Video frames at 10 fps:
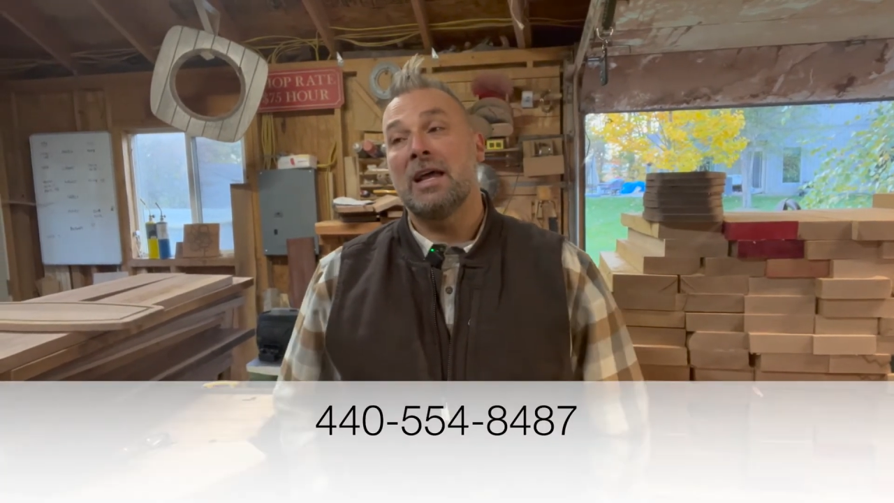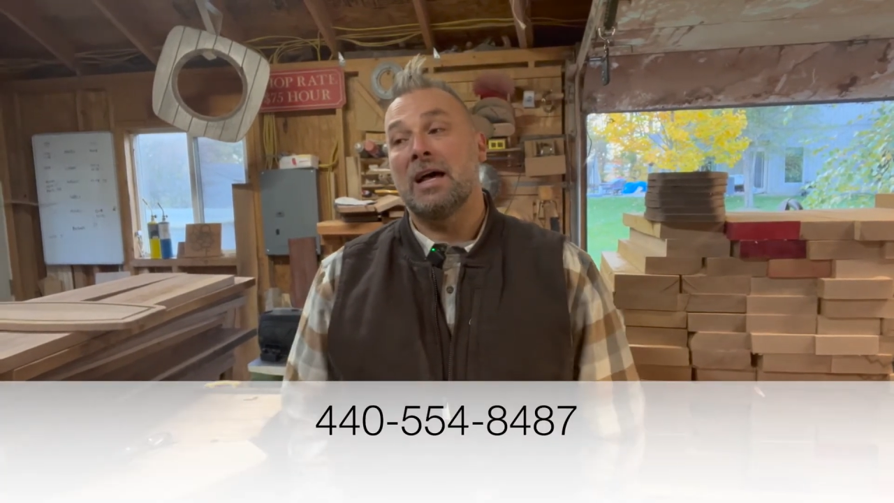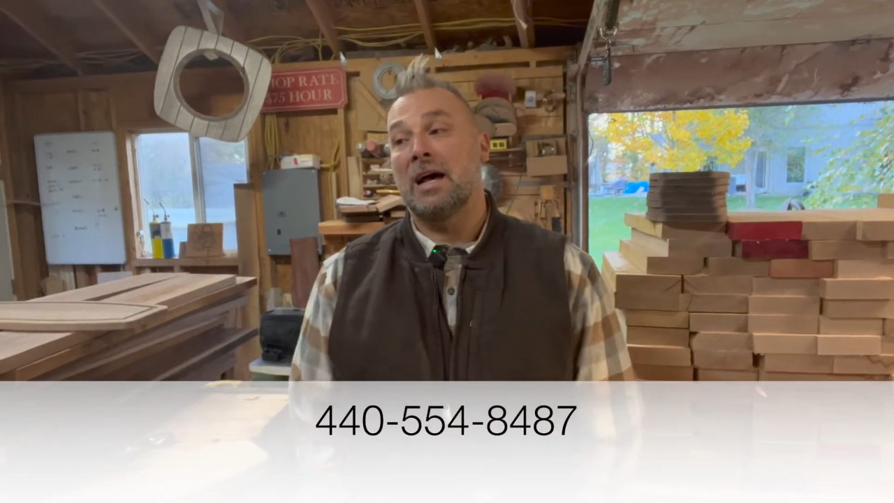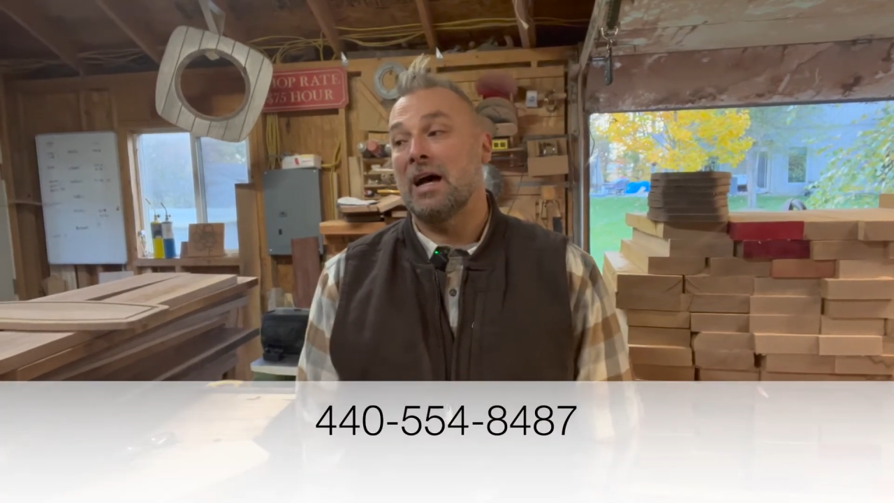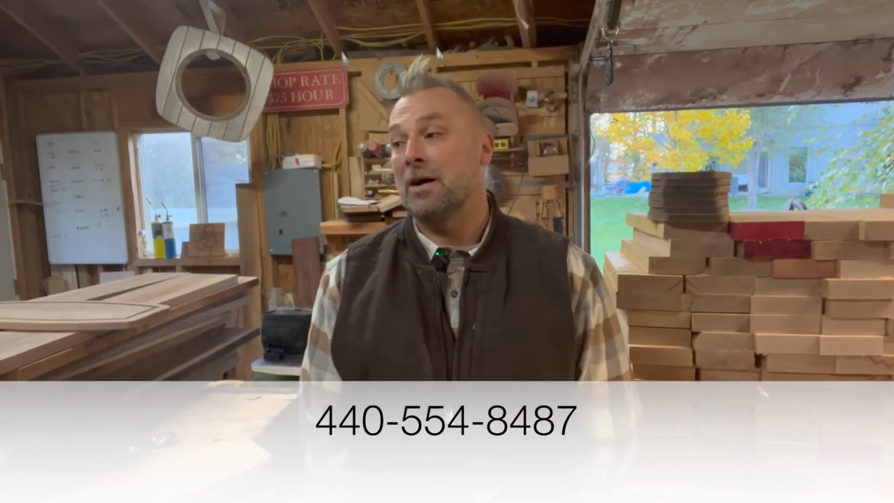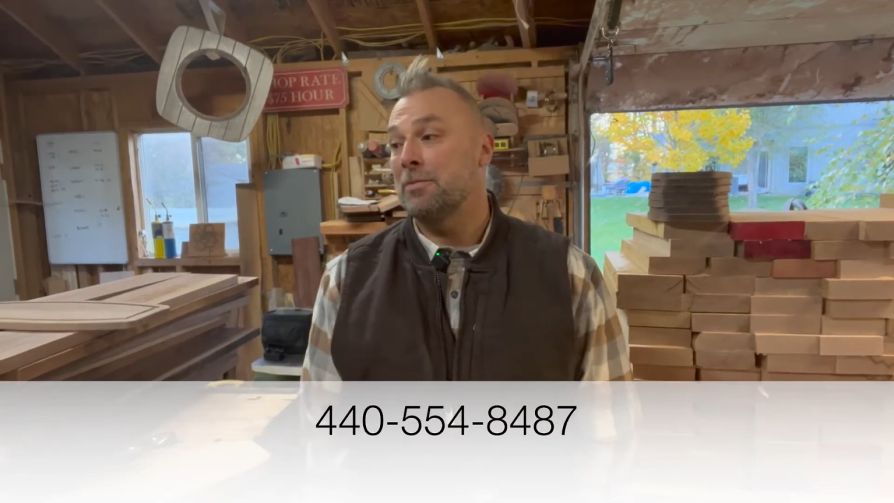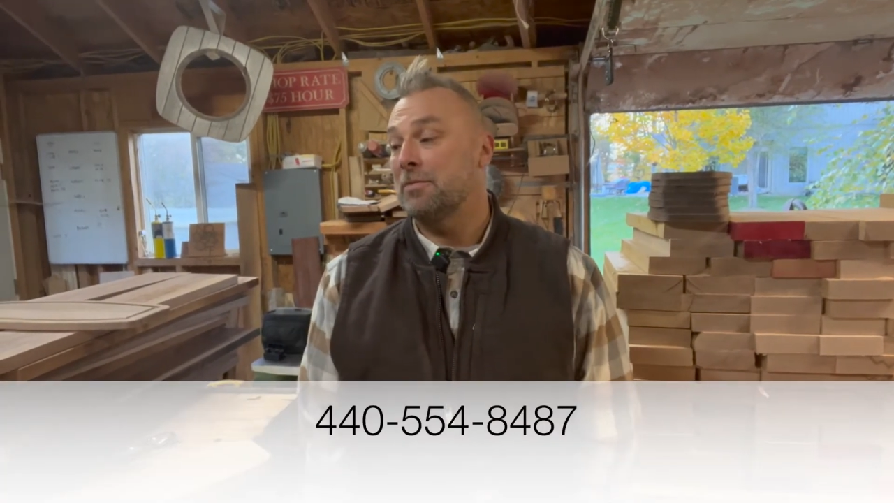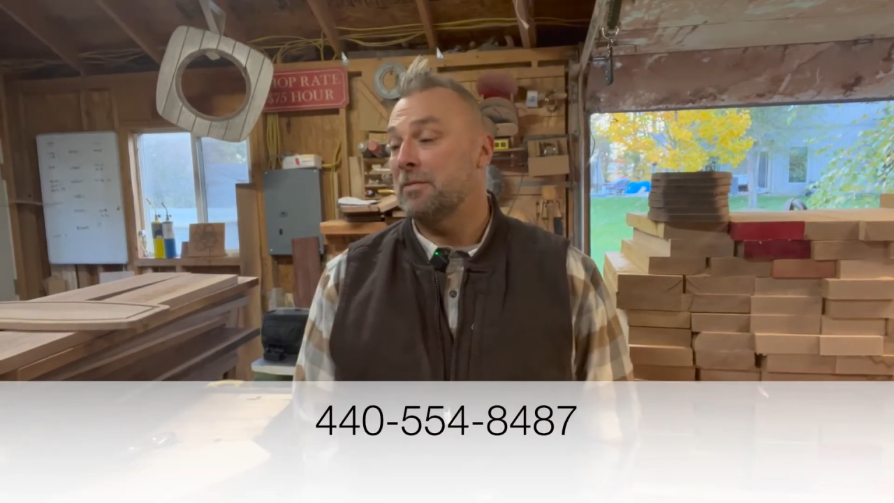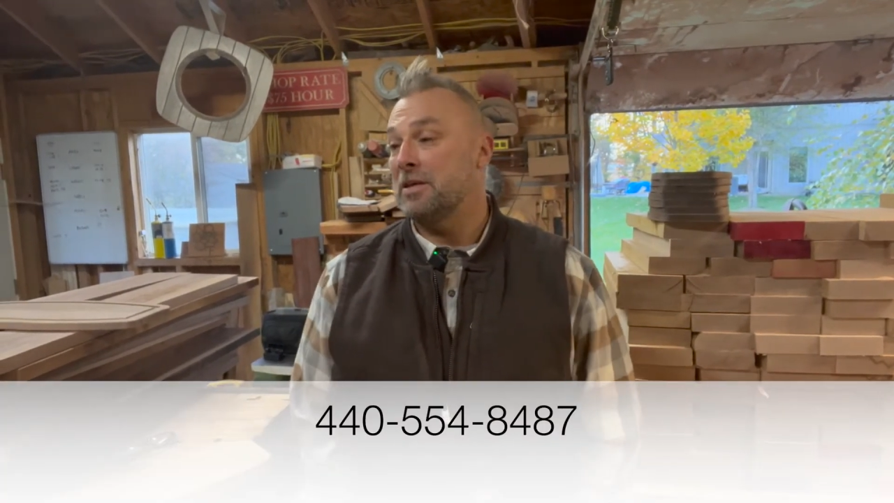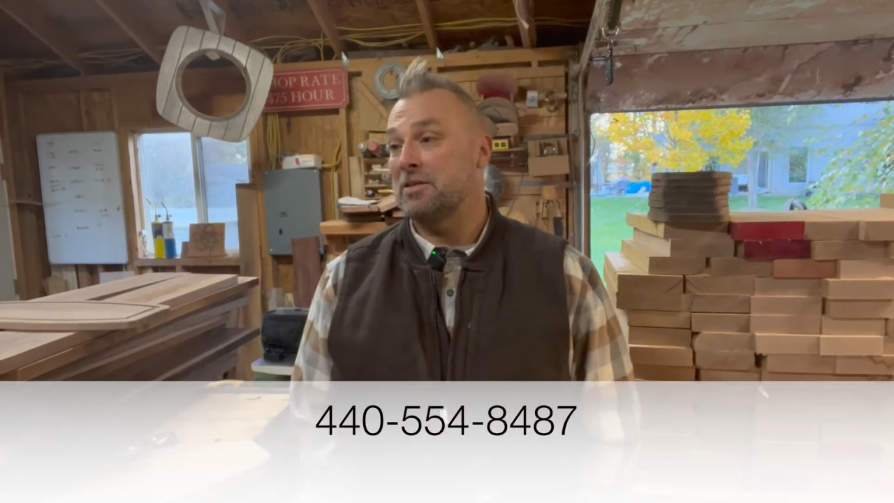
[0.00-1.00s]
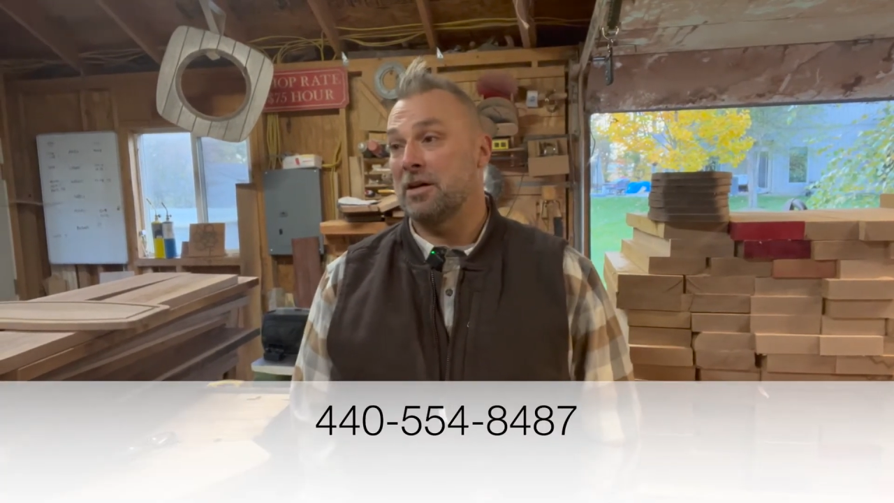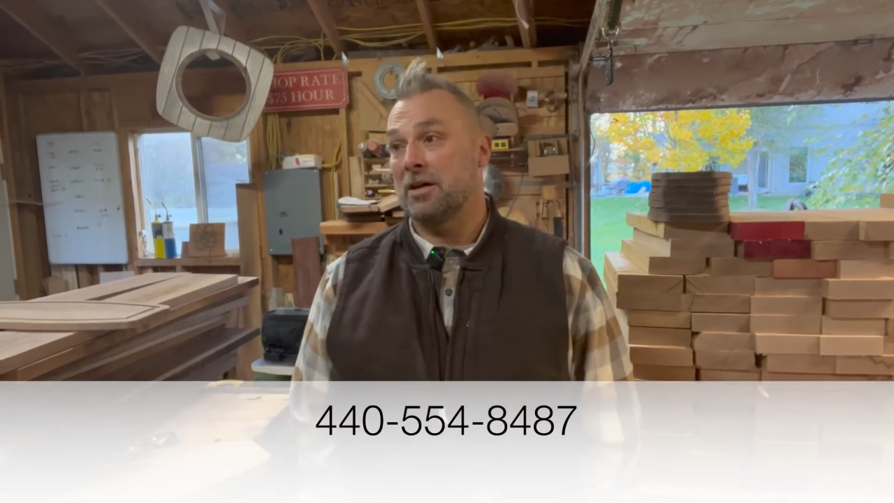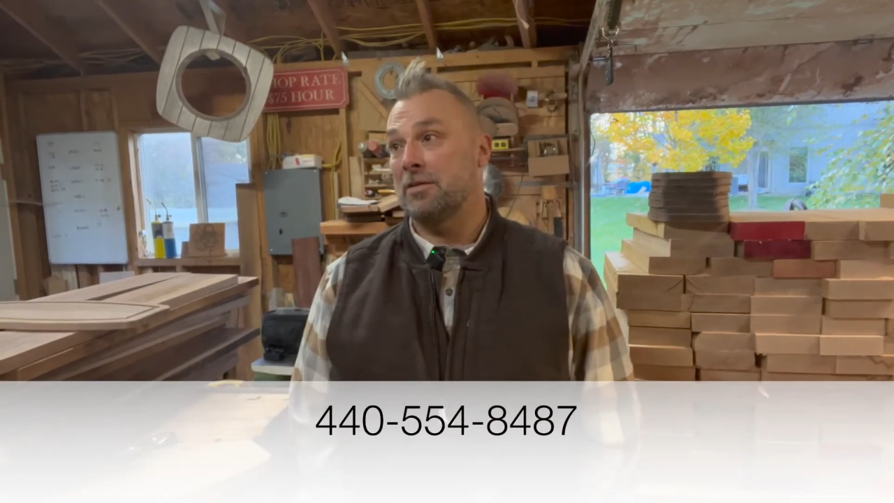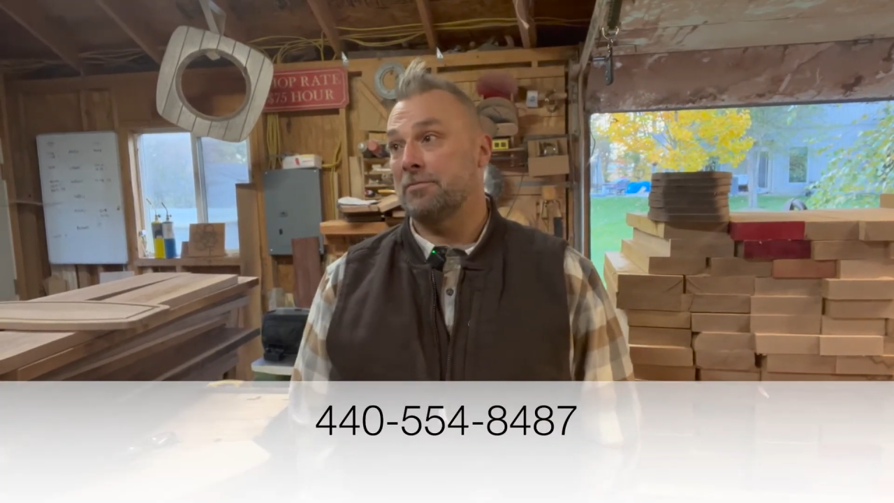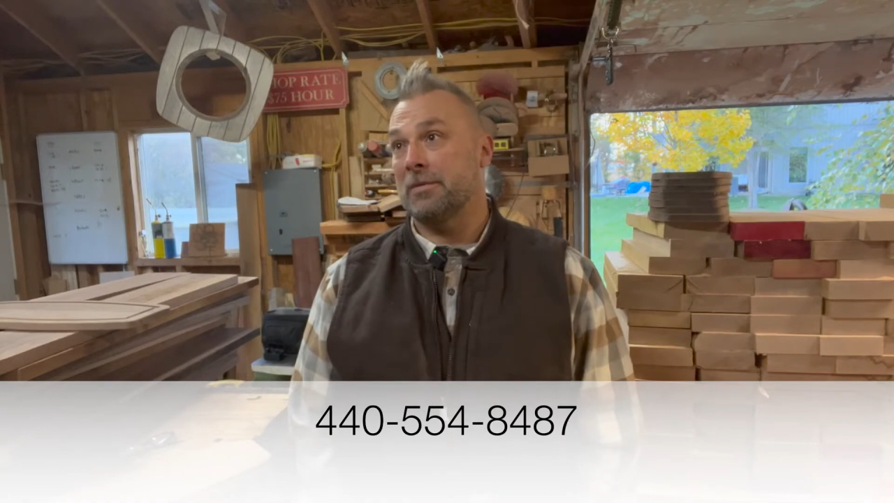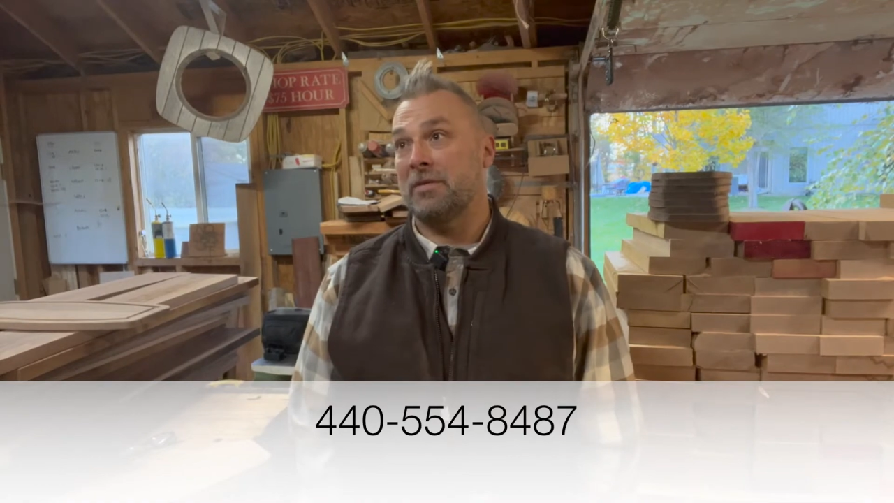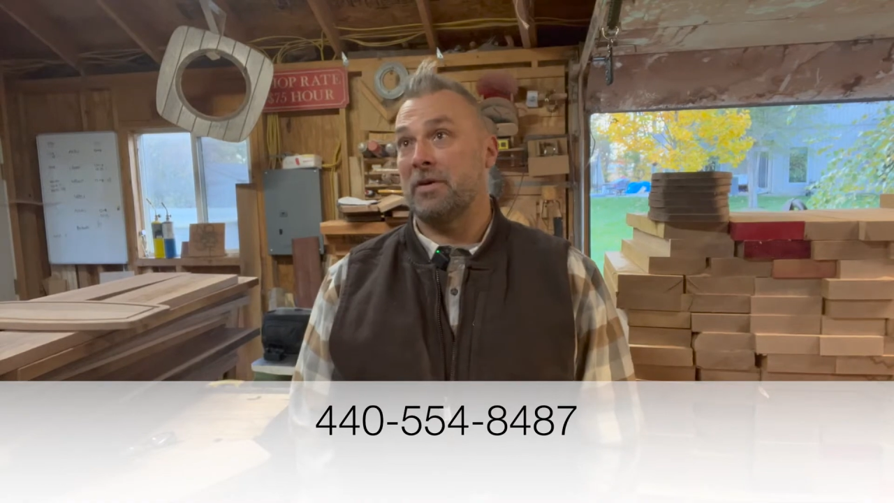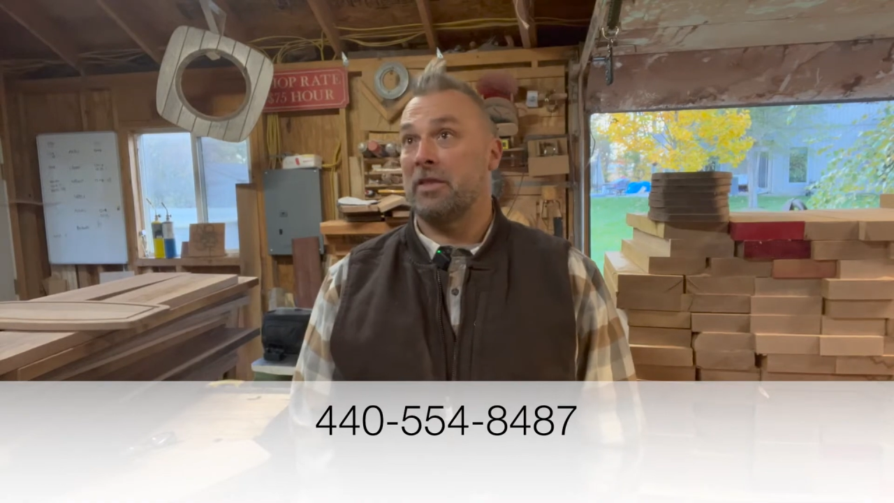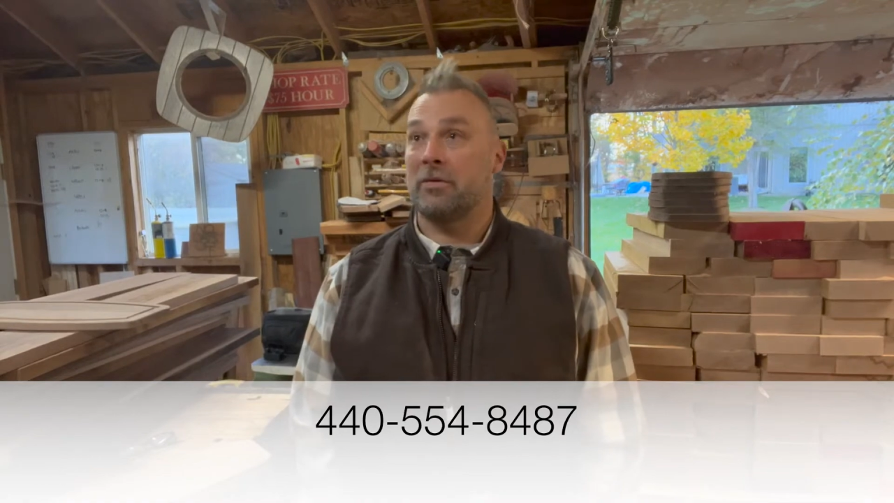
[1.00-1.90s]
I've had